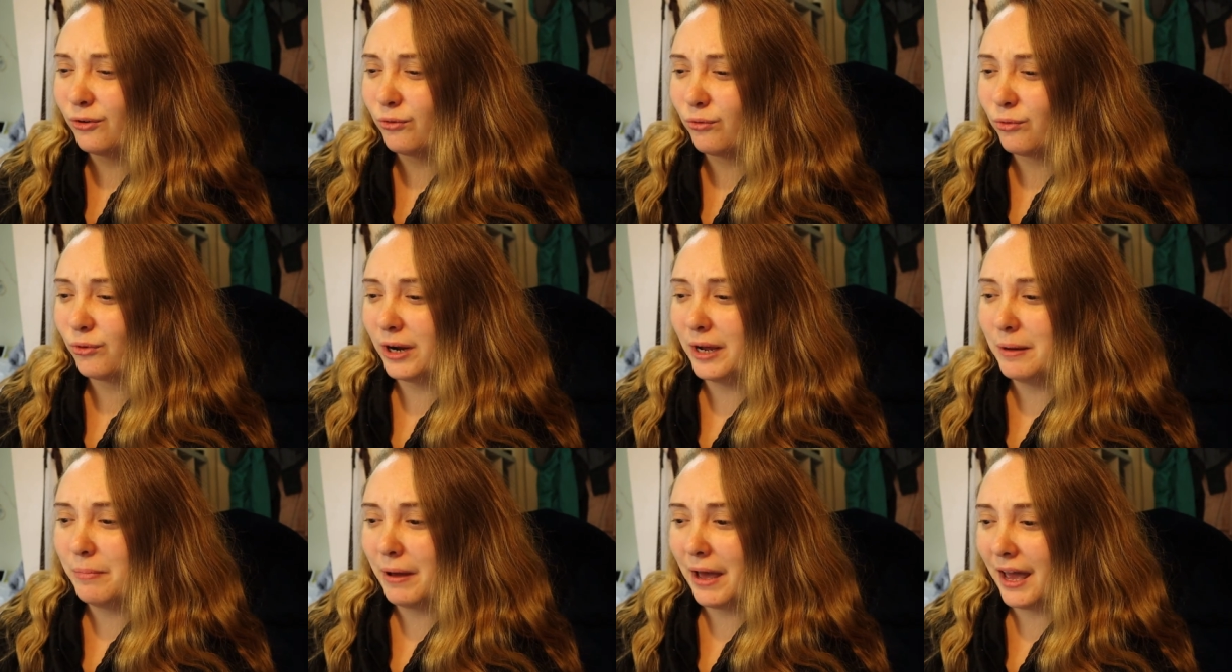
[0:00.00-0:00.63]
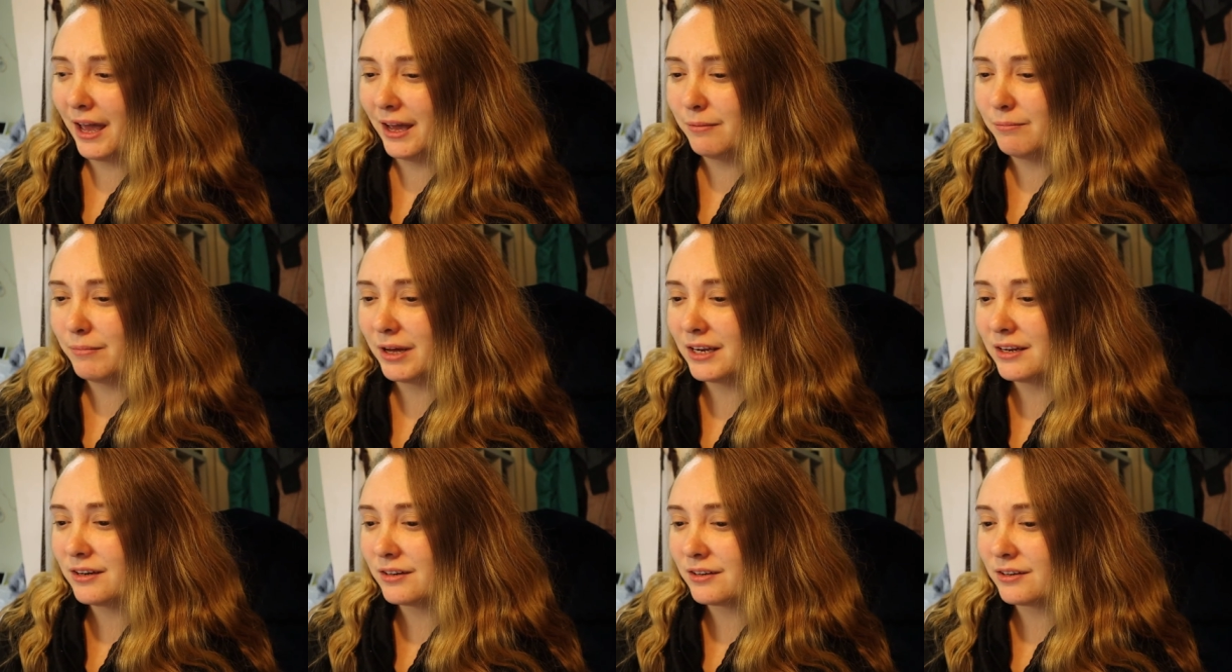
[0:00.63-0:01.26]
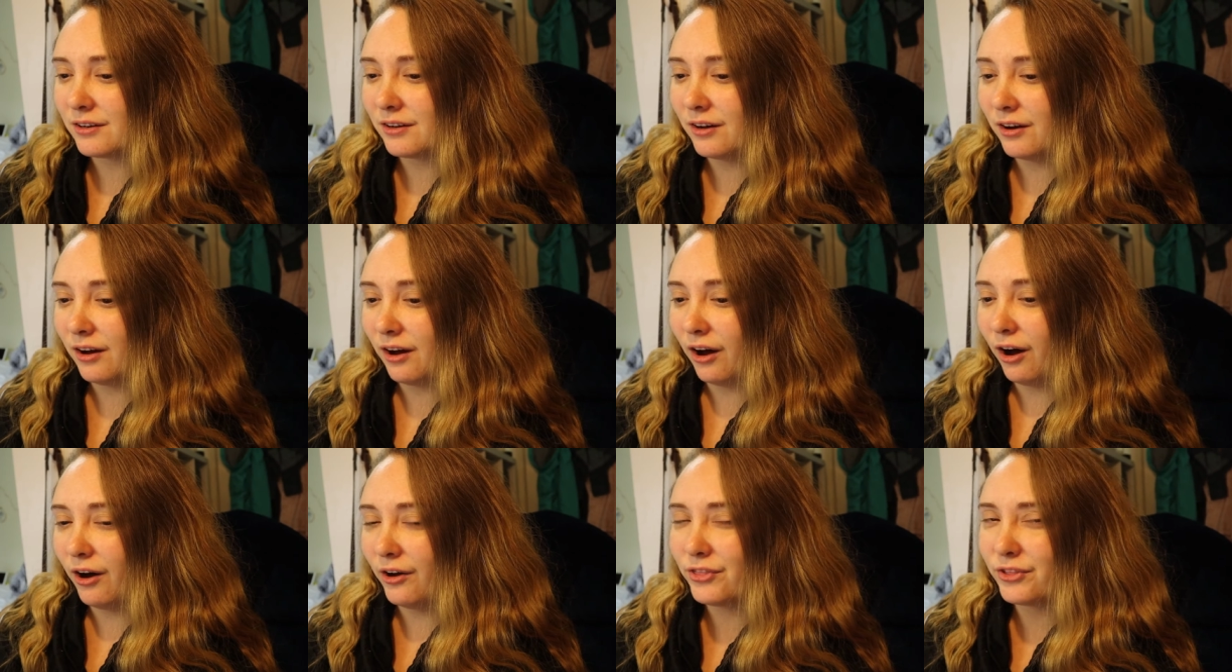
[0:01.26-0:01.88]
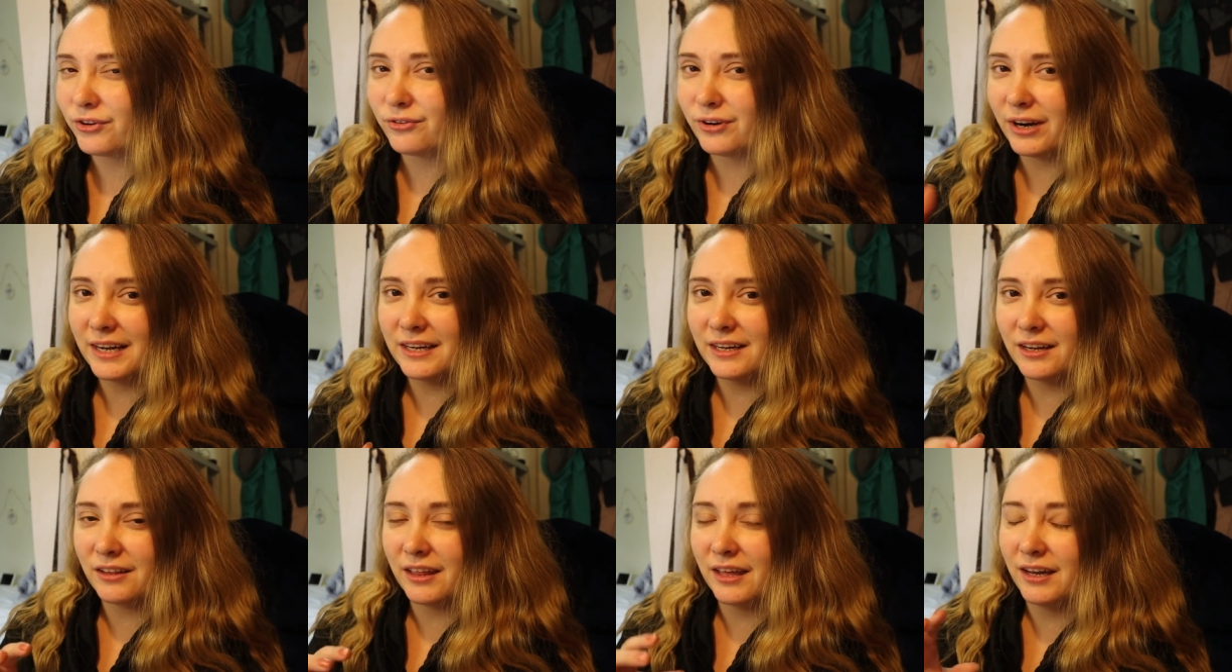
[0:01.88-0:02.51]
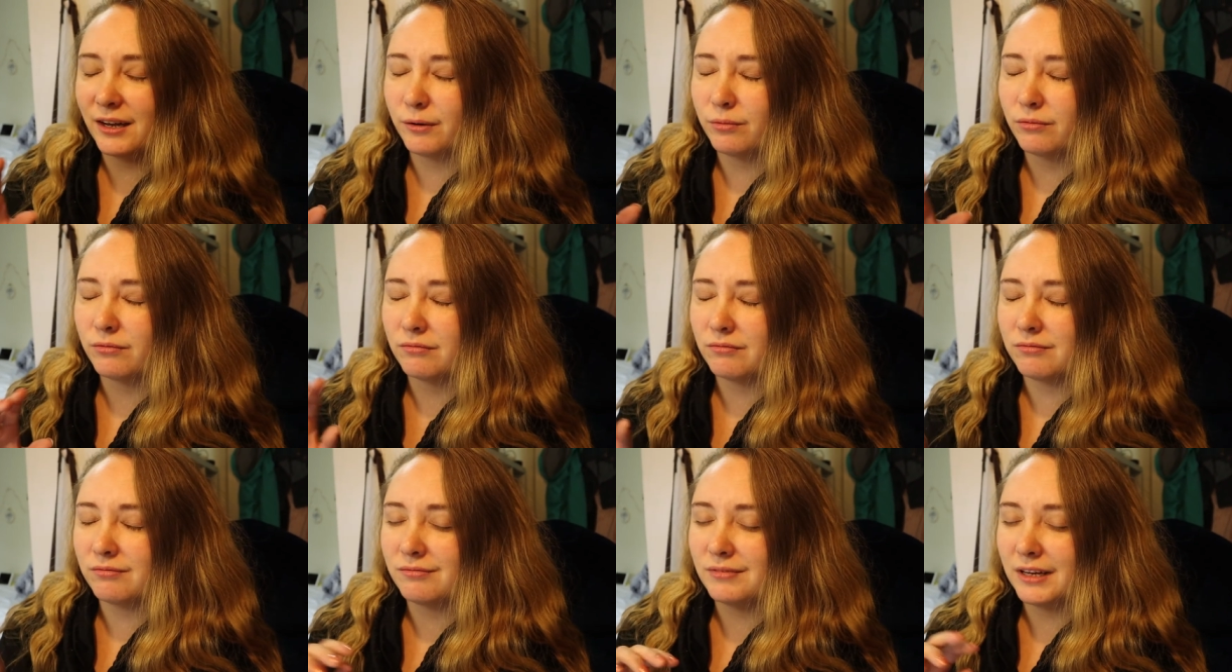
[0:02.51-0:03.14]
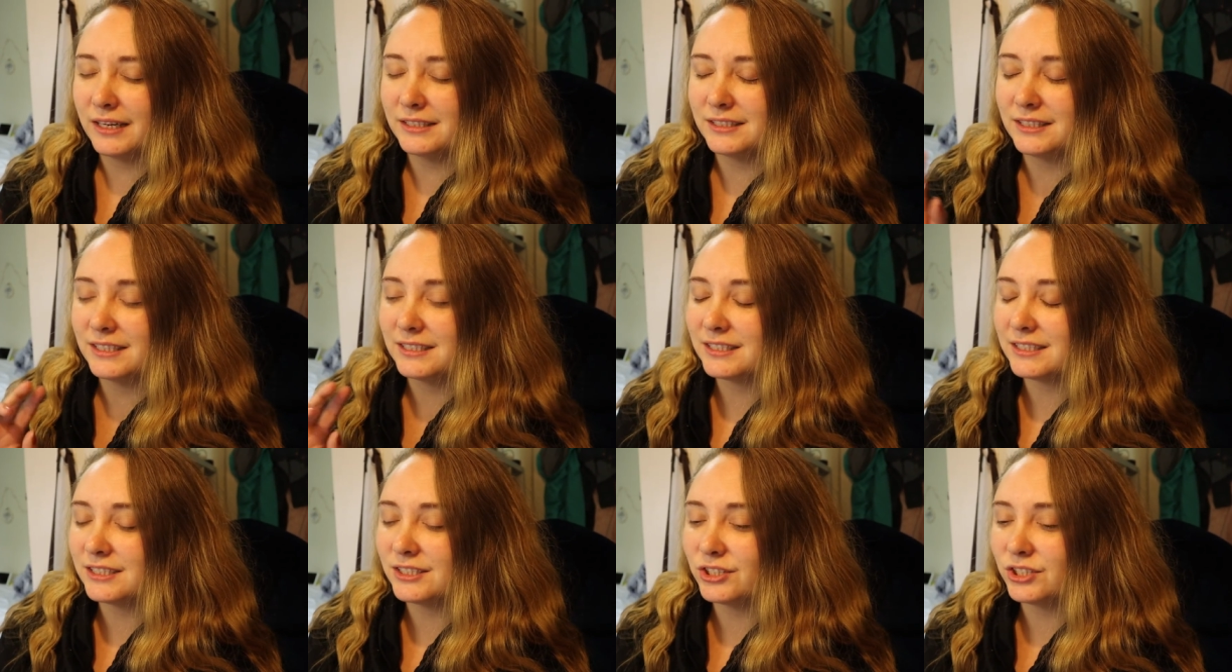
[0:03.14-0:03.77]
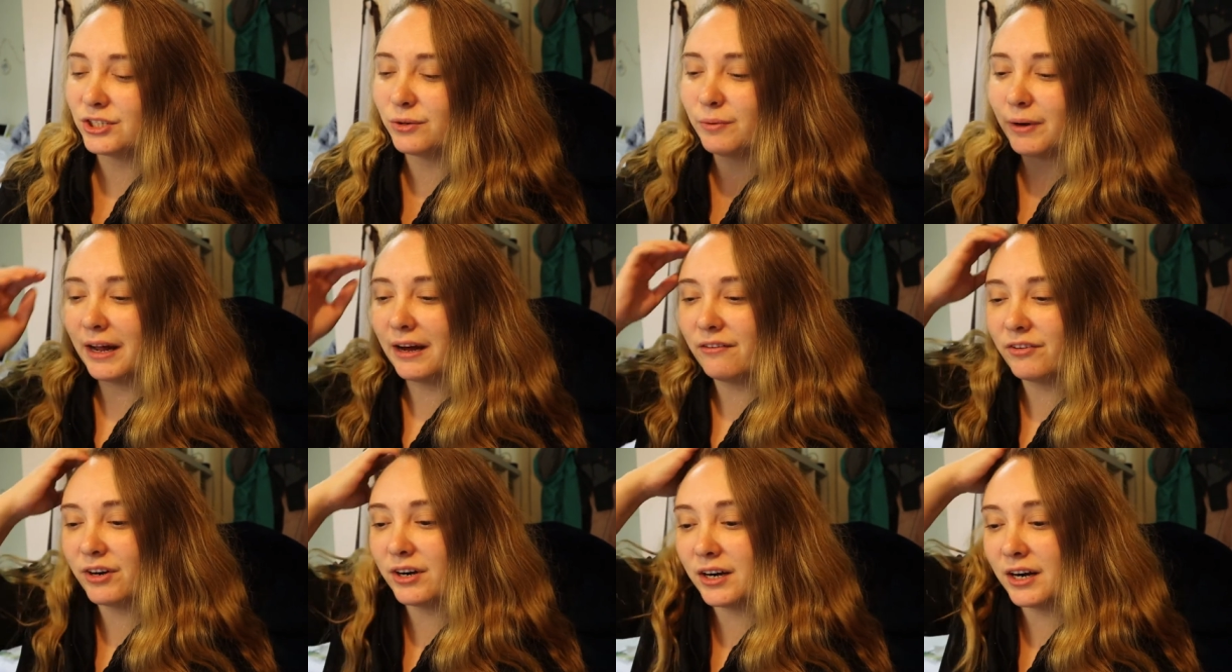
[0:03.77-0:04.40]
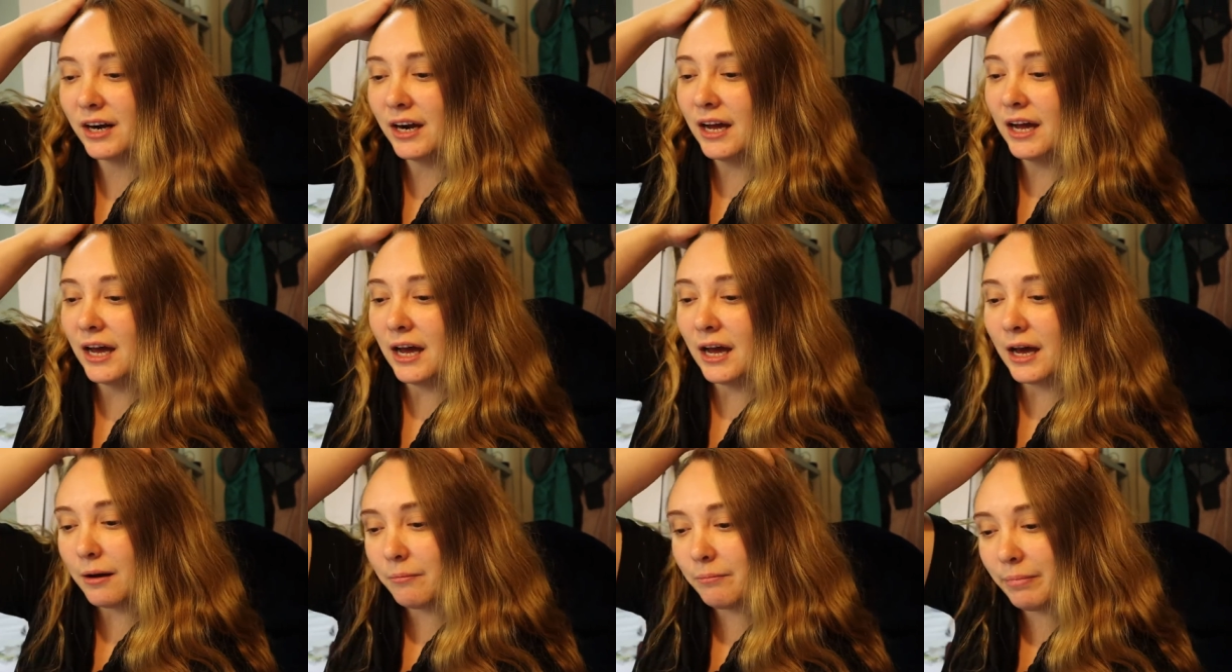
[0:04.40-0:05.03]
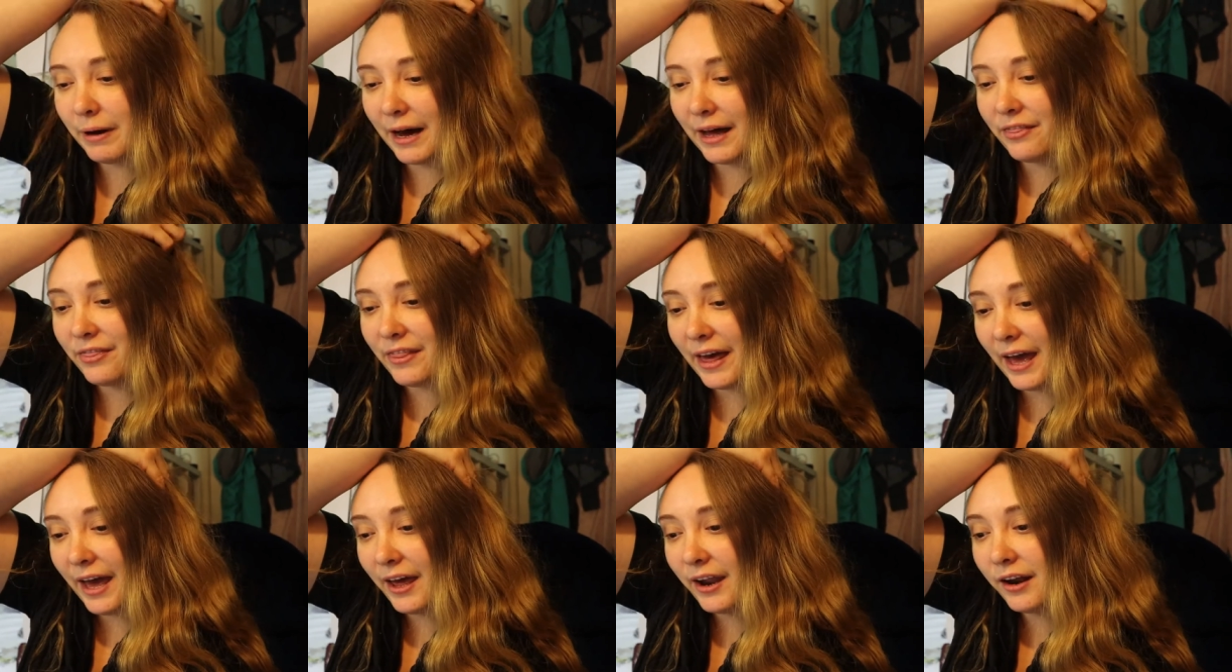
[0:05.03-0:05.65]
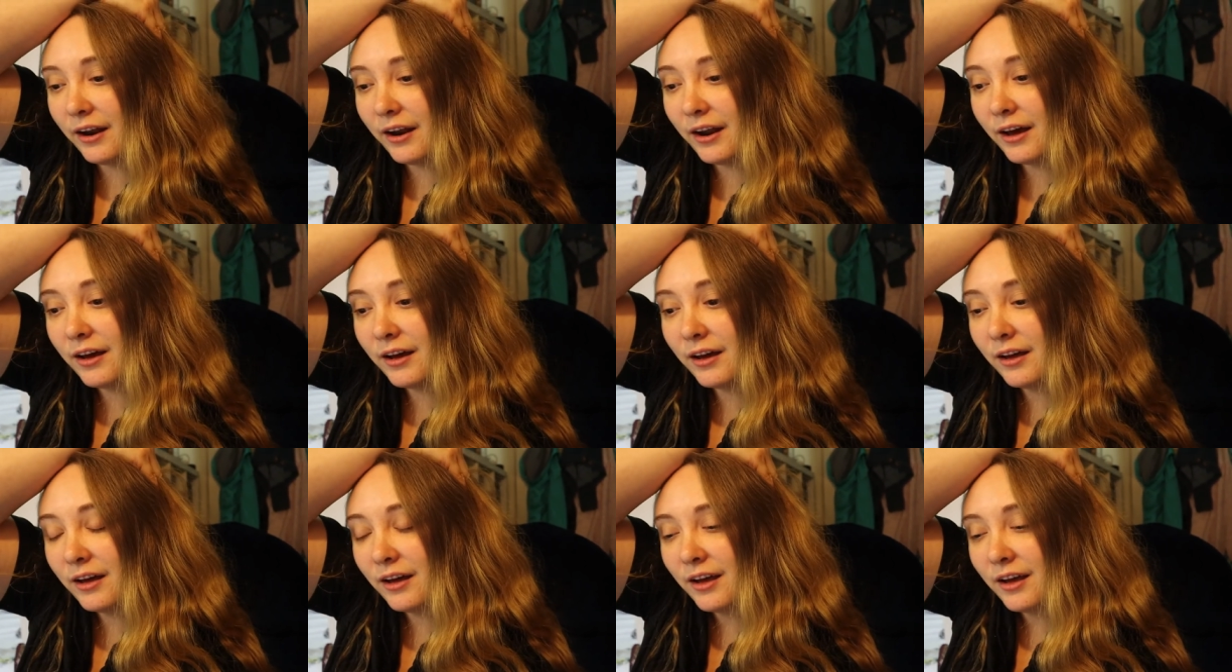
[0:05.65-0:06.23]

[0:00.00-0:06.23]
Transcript: repayment authorize or like assistance or whatever, but then